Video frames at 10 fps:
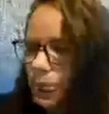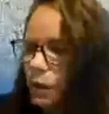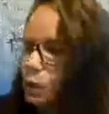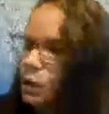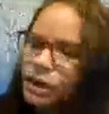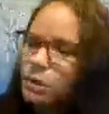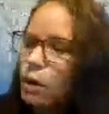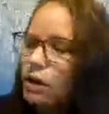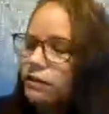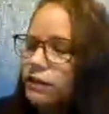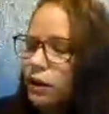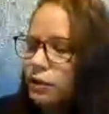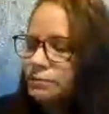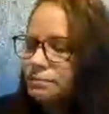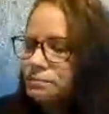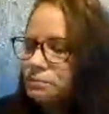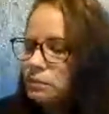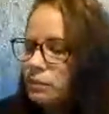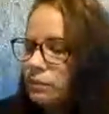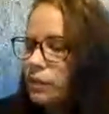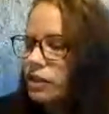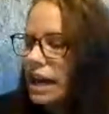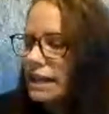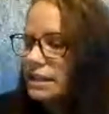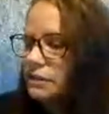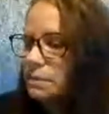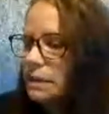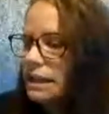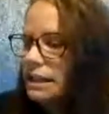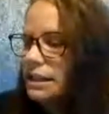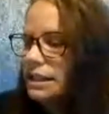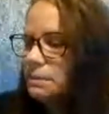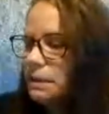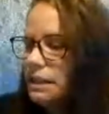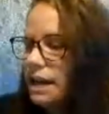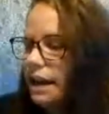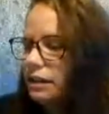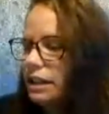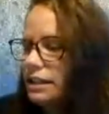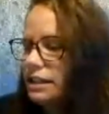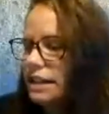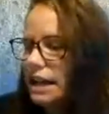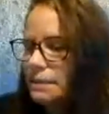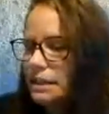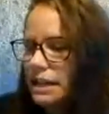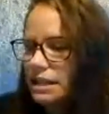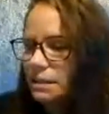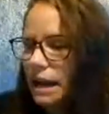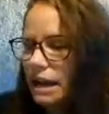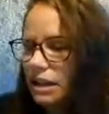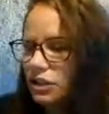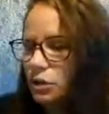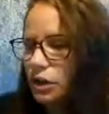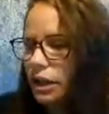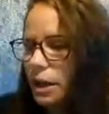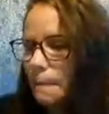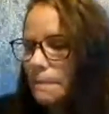With one phone, Jackson repeatedly speed-dialed his assignment desk back in New York.